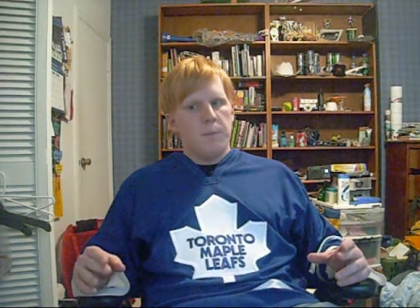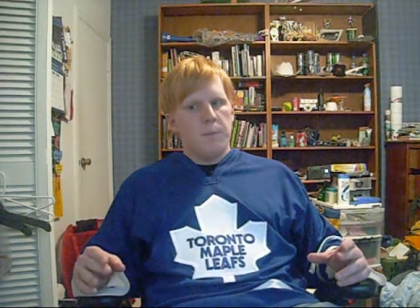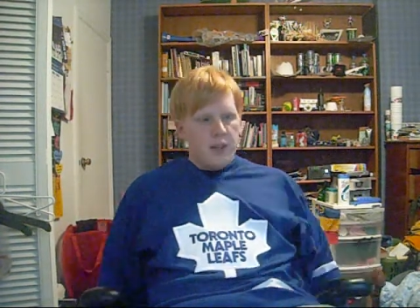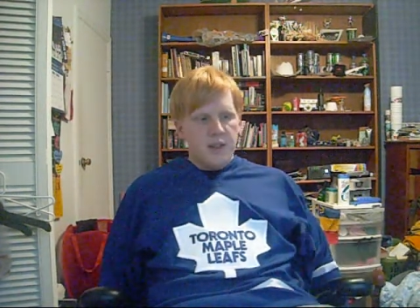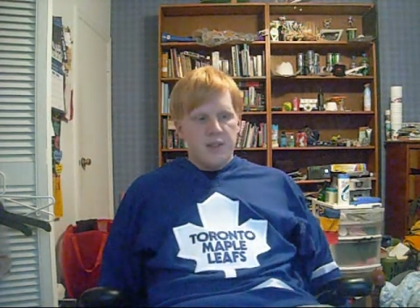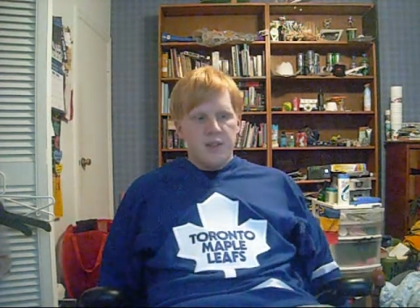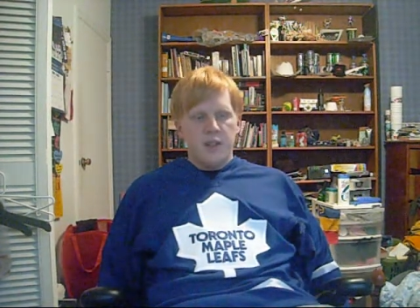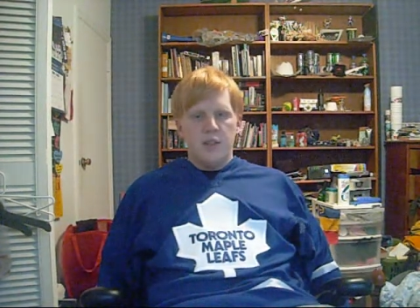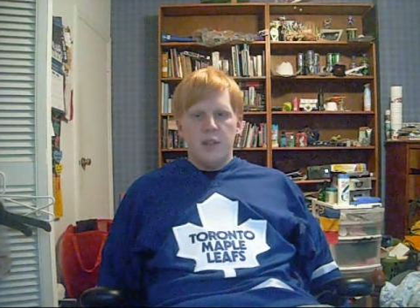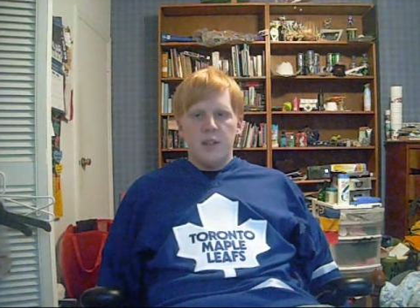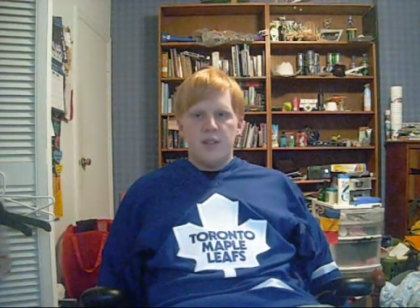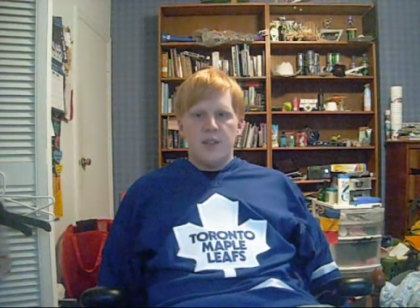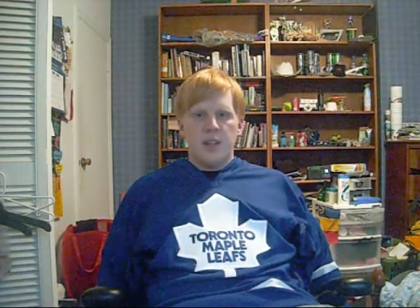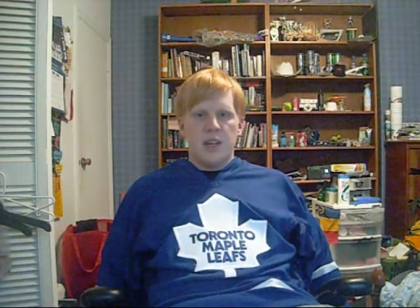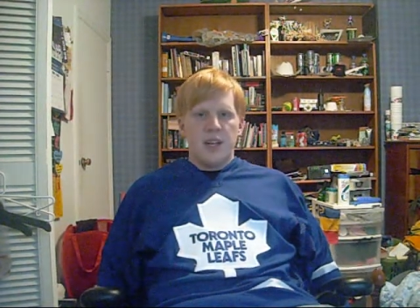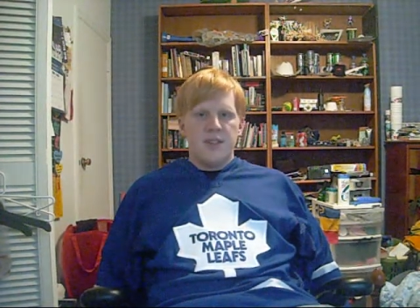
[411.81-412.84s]
This series,
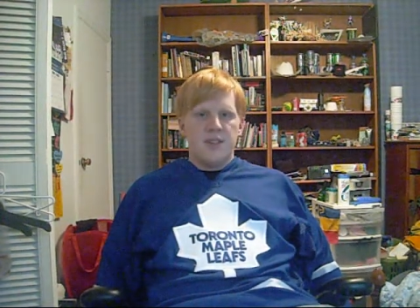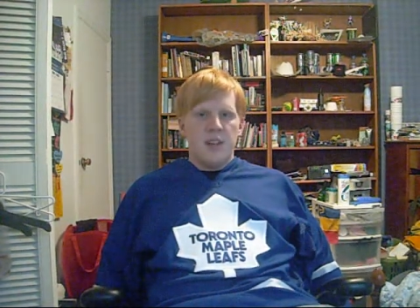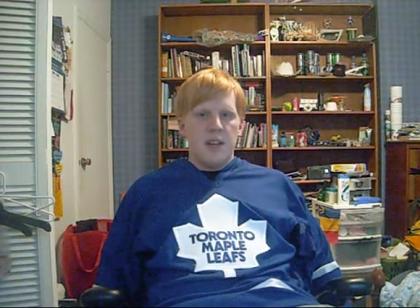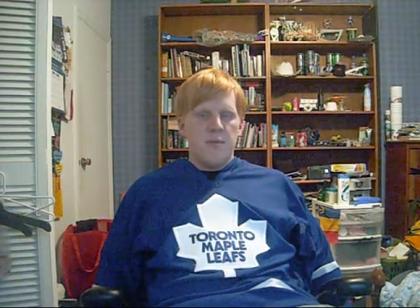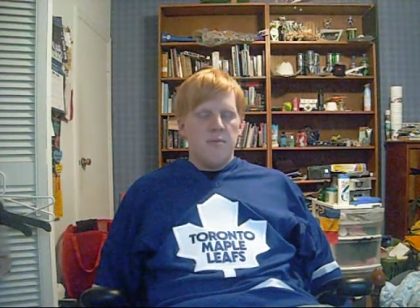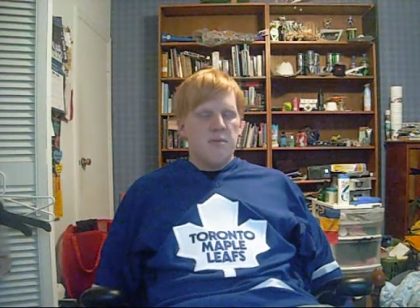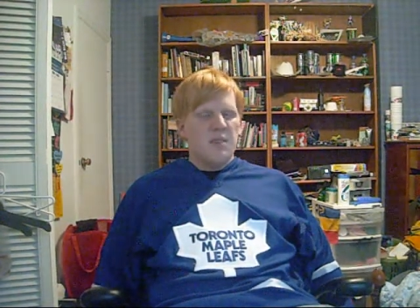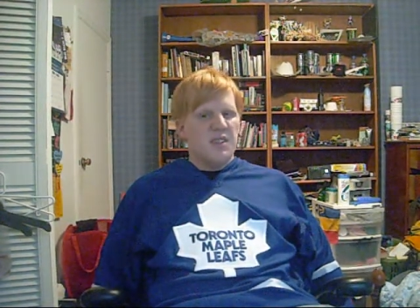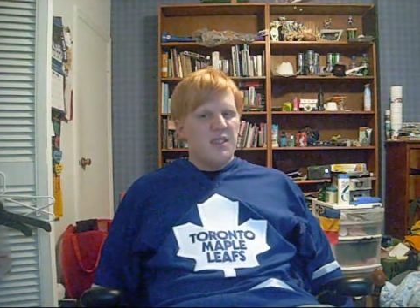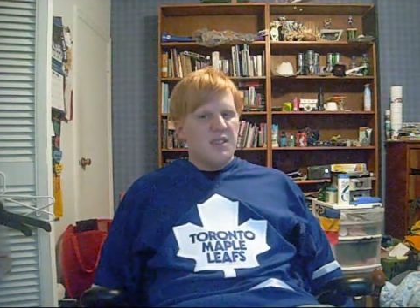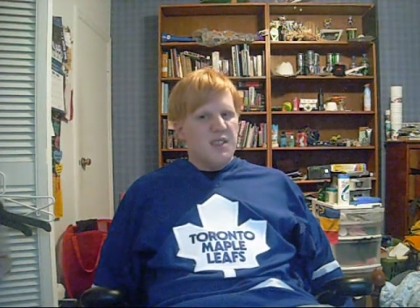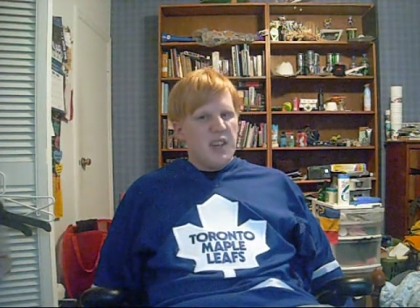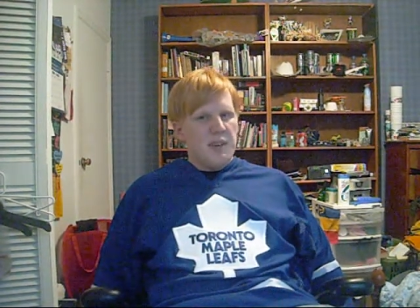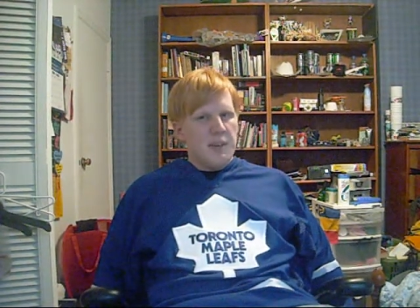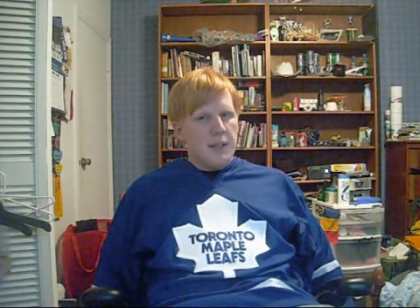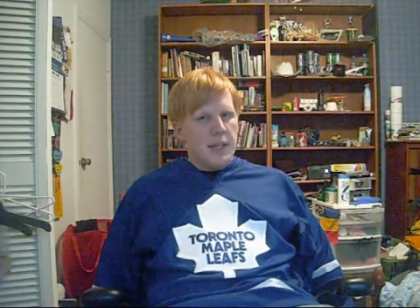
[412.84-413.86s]
like I said,
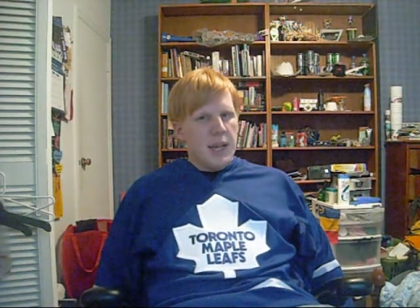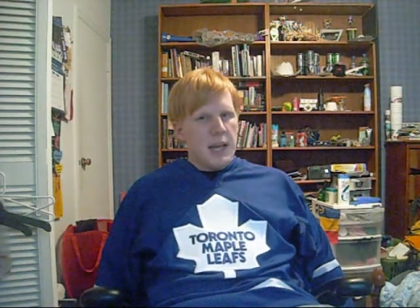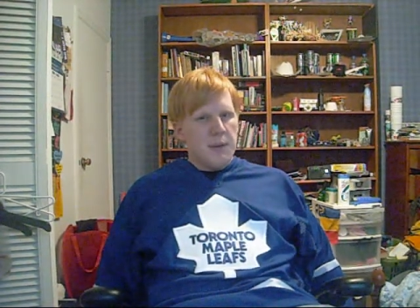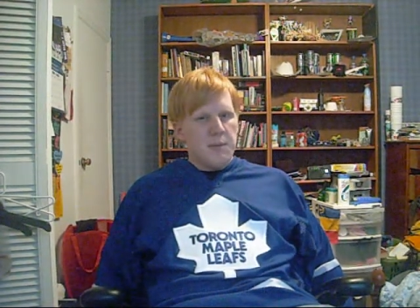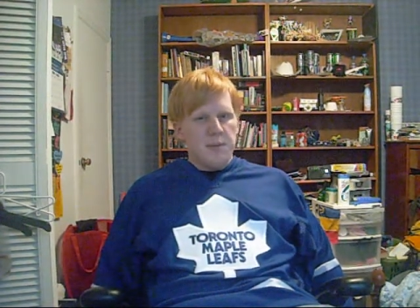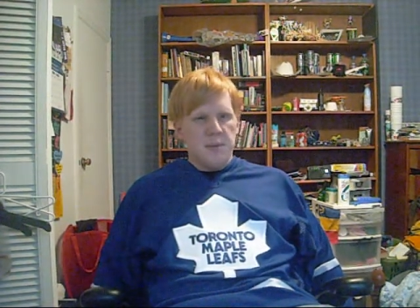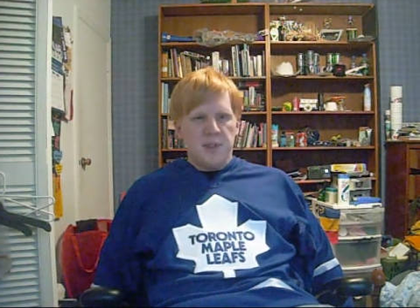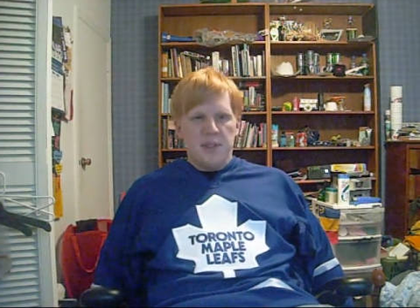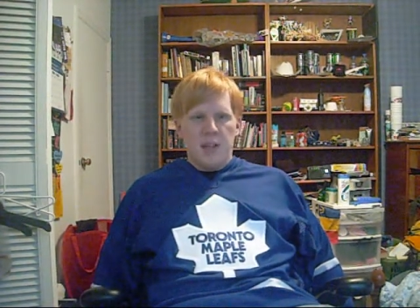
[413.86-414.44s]
7 games,